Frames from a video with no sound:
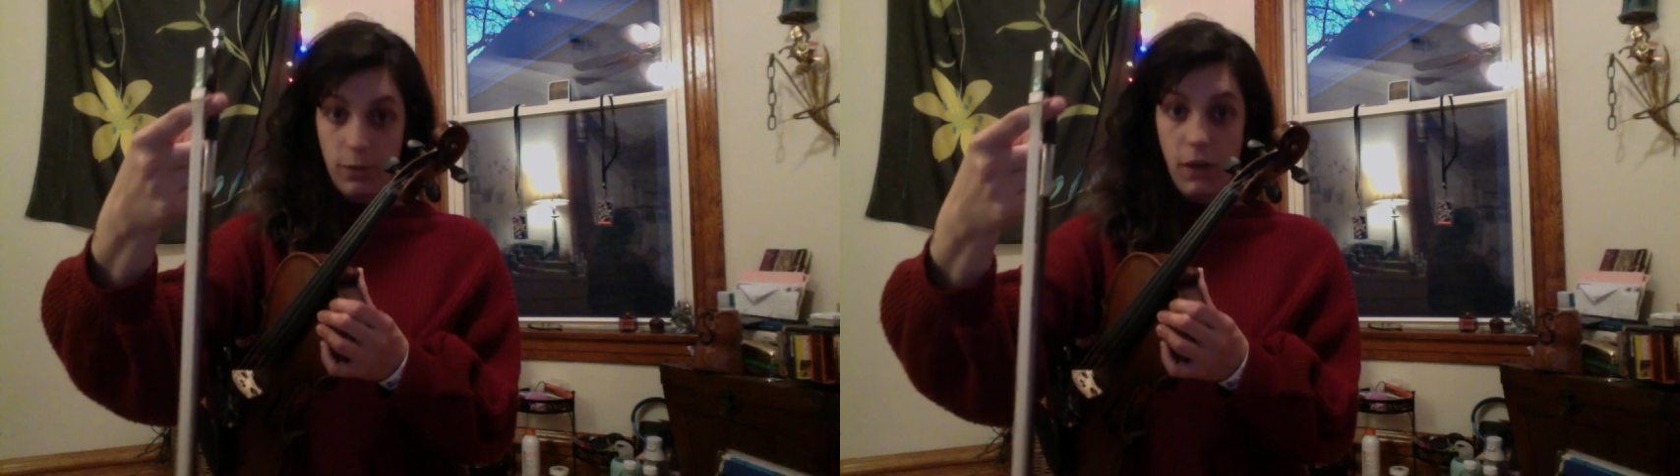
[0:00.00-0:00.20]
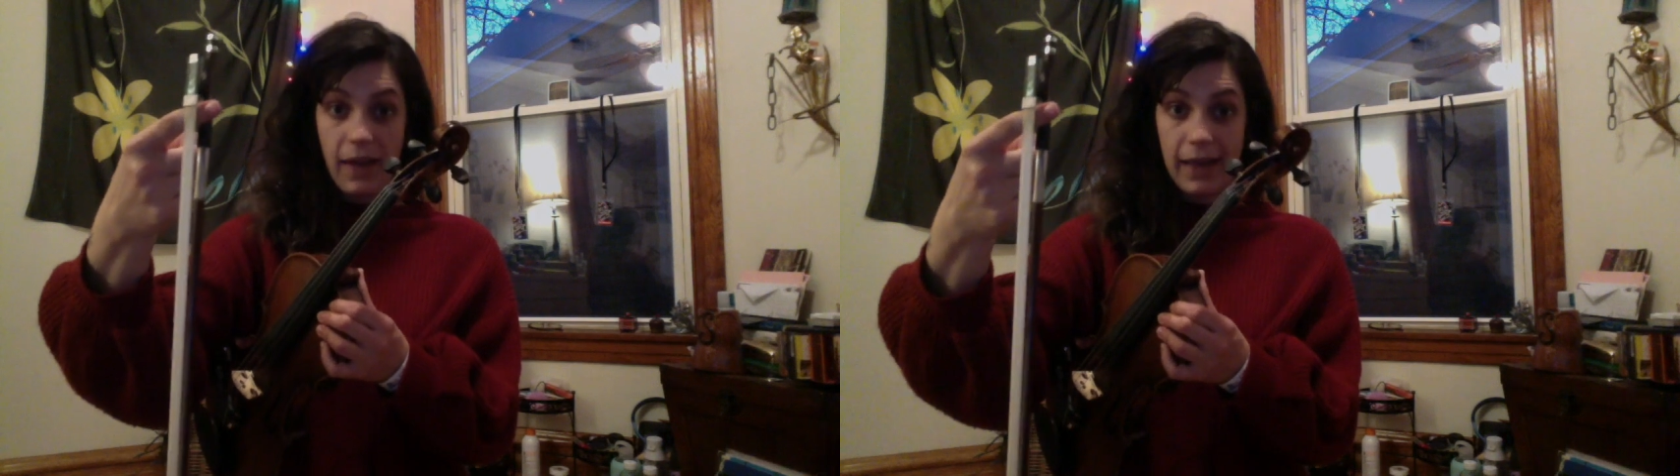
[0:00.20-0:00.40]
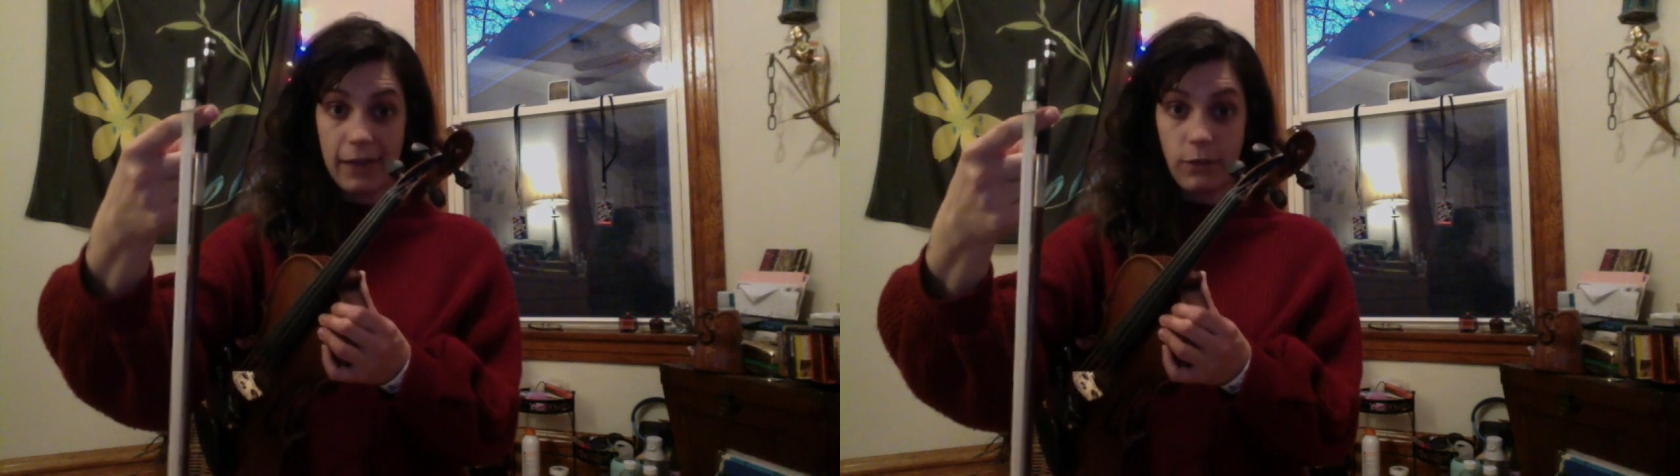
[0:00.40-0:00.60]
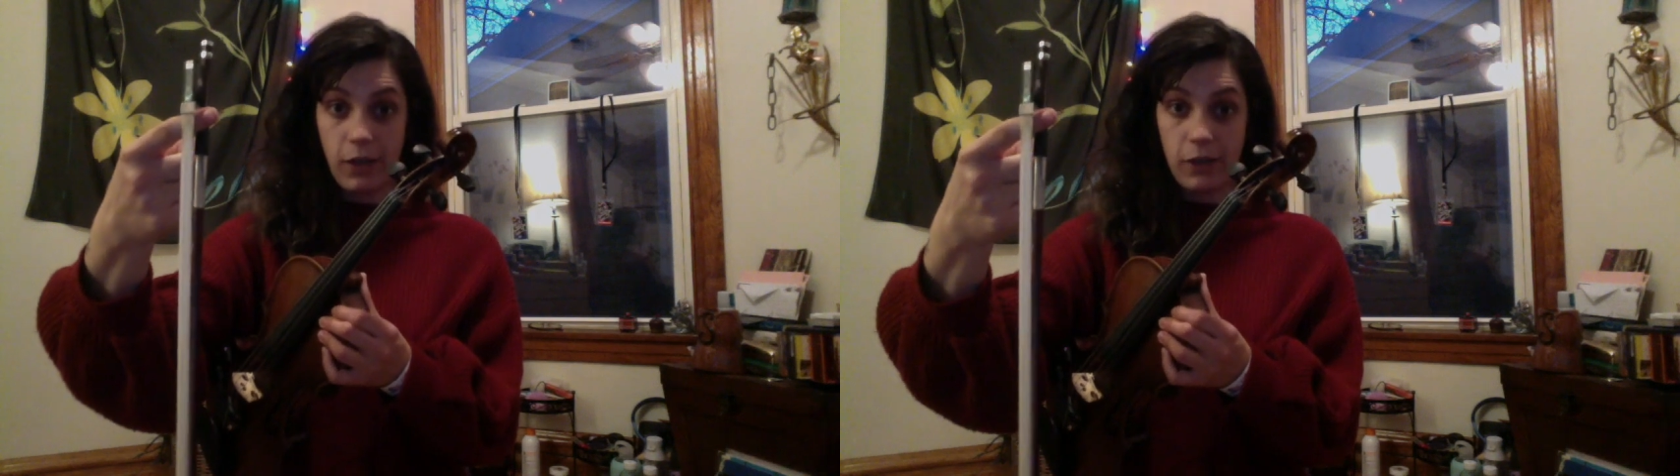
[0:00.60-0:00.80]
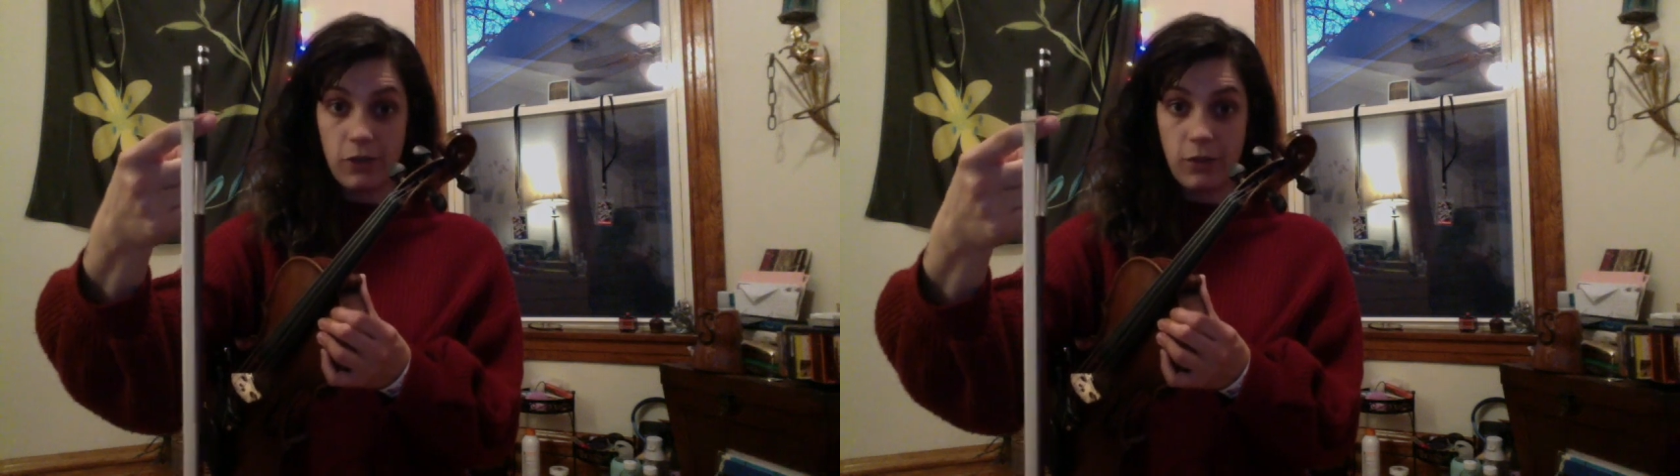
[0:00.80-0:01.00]
bow hand while
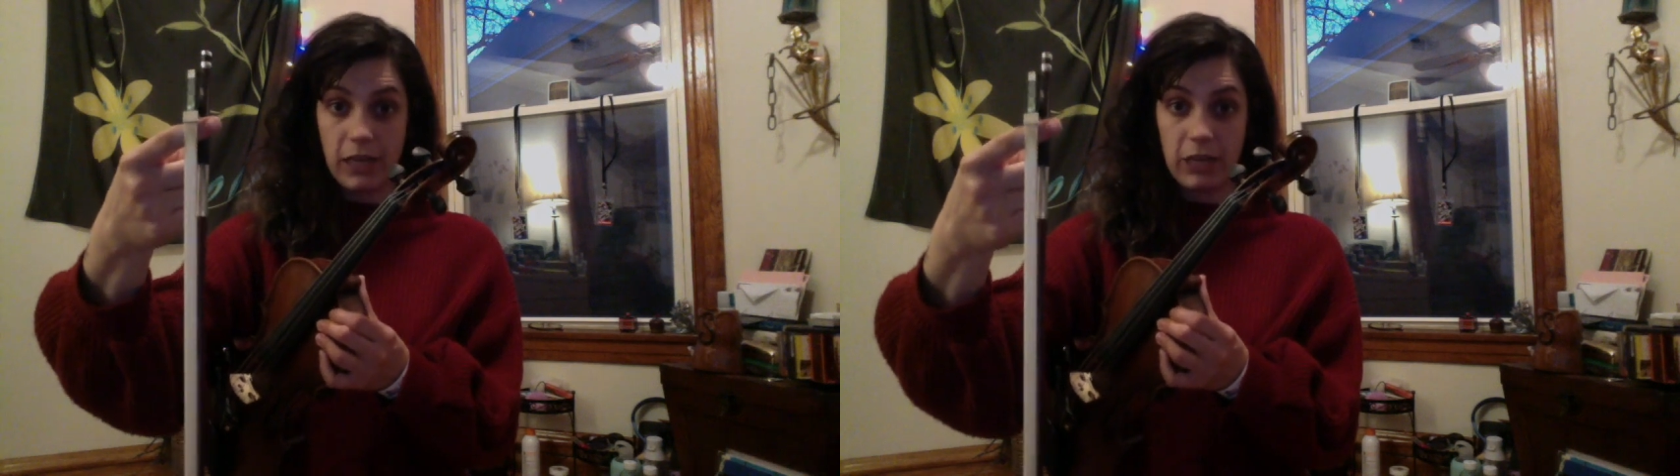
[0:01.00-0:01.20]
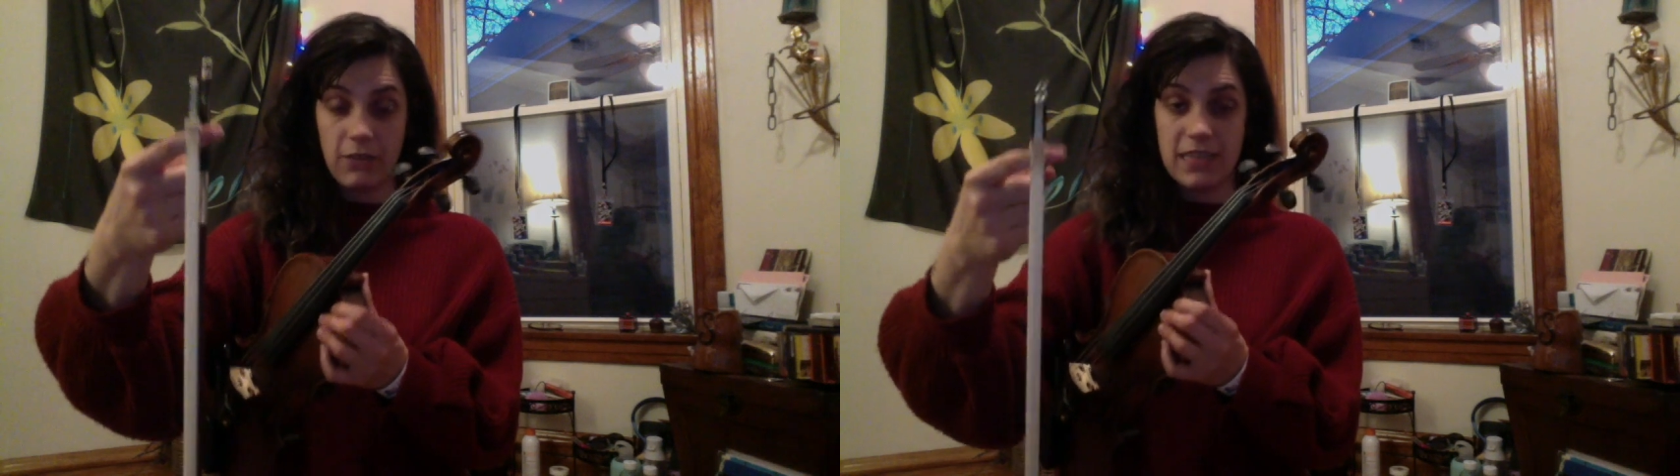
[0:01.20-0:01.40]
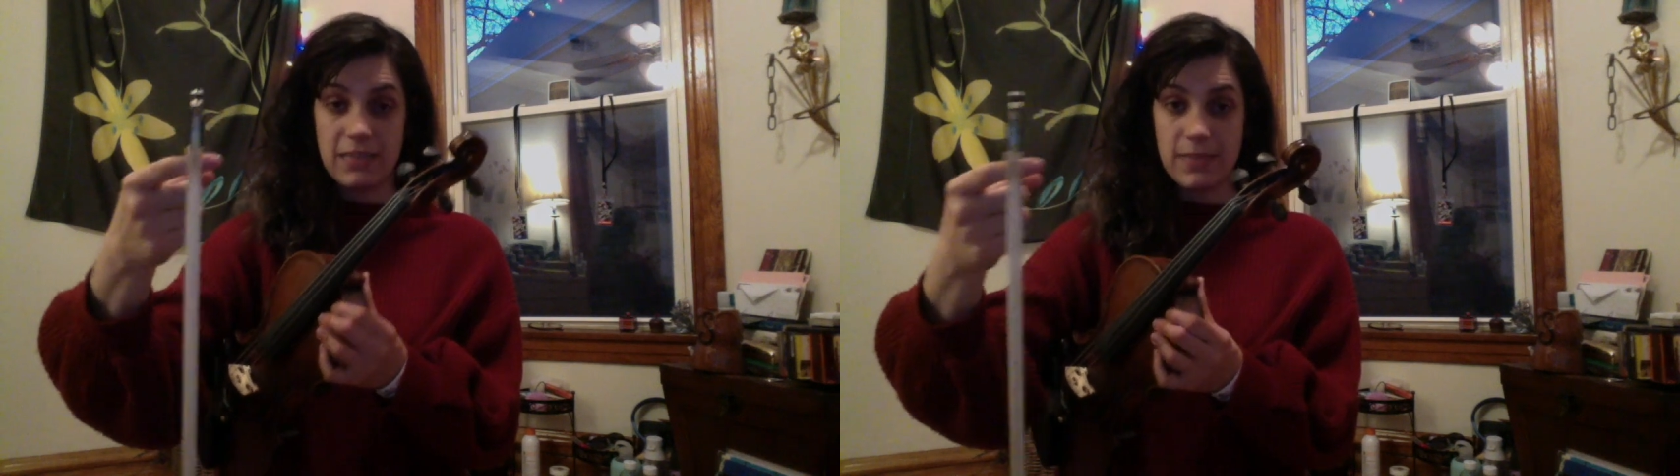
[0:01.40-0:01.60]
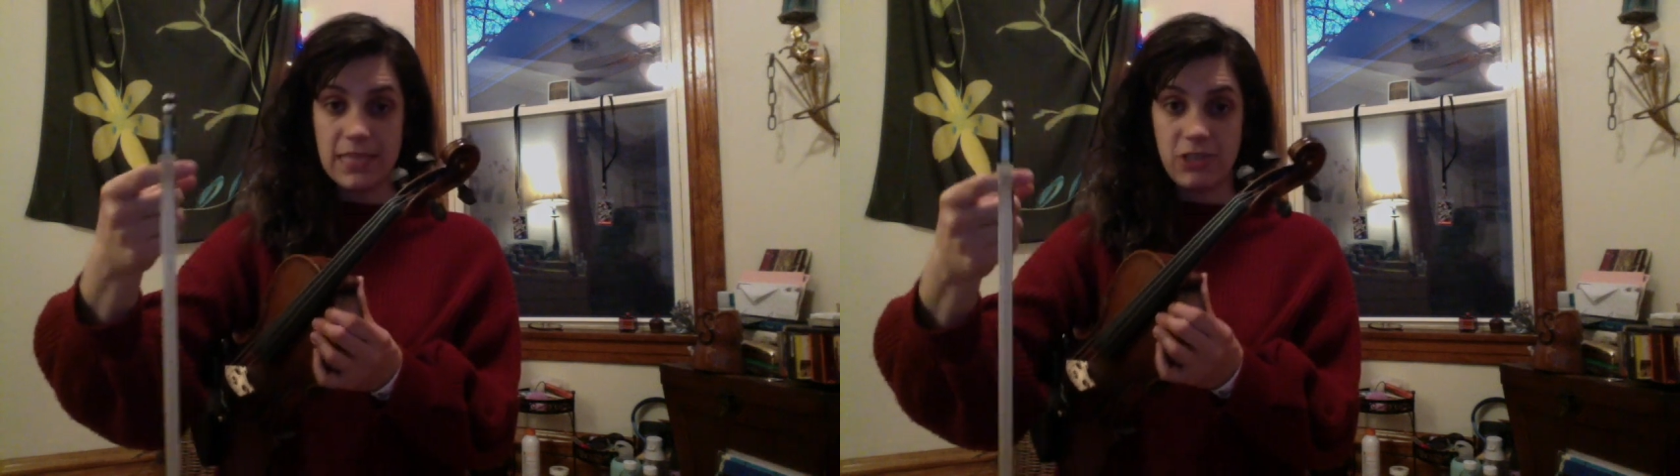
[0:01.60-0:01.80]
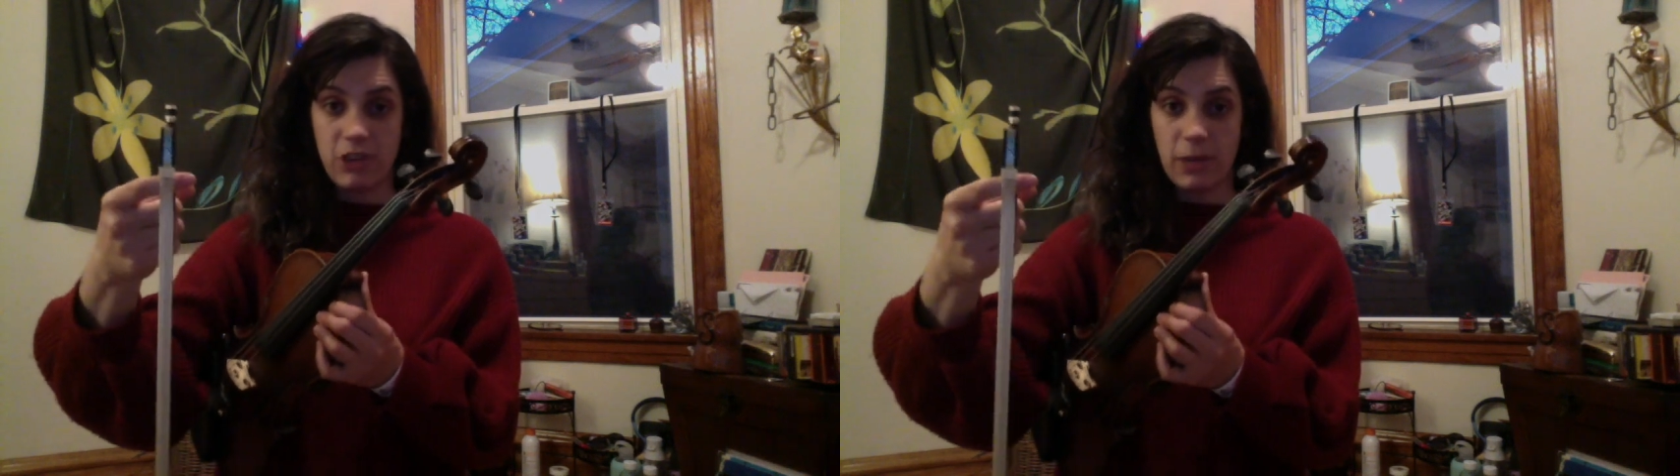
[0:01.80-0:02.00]
you're doing your rest
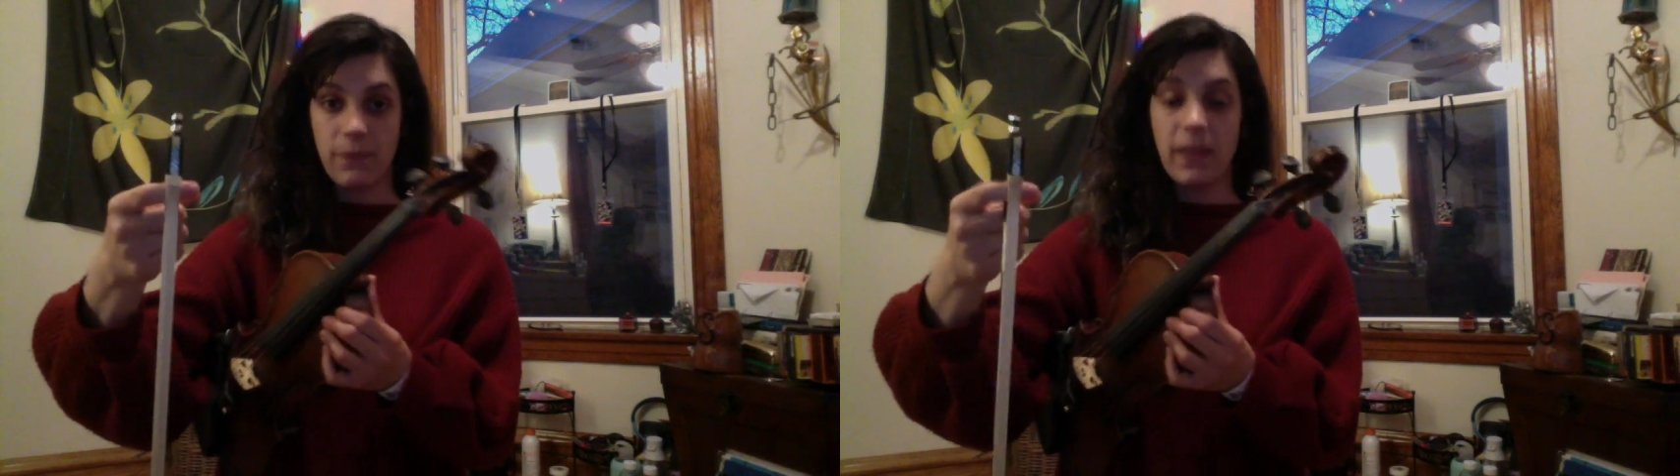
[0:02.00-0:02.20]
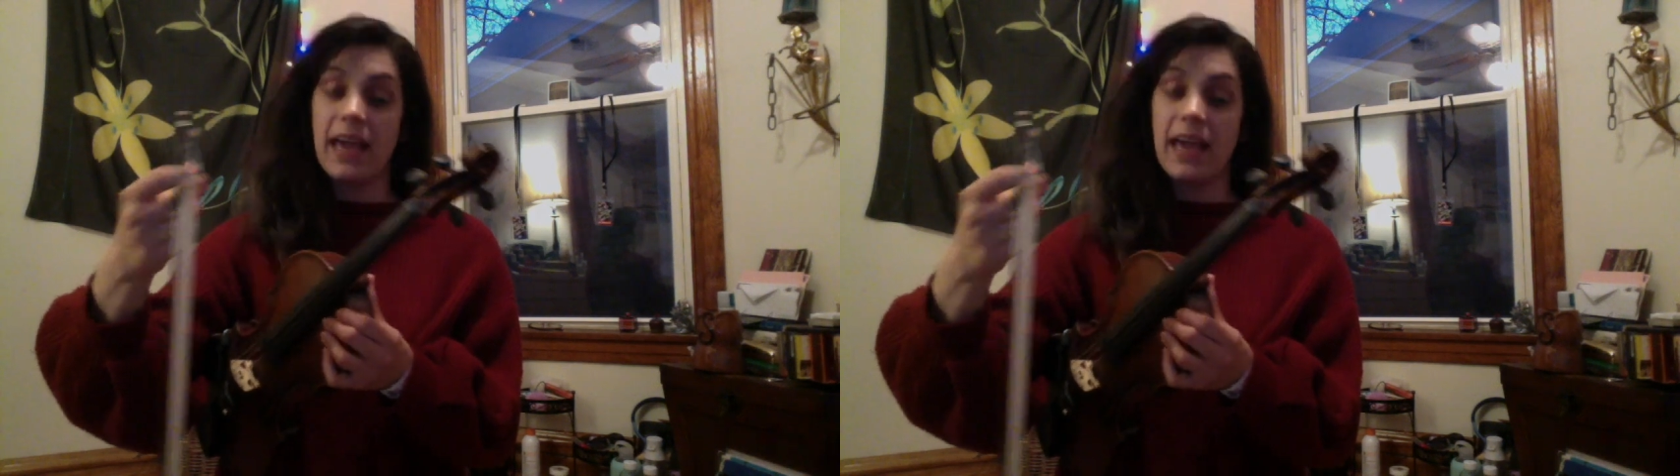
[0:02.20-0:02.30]
position.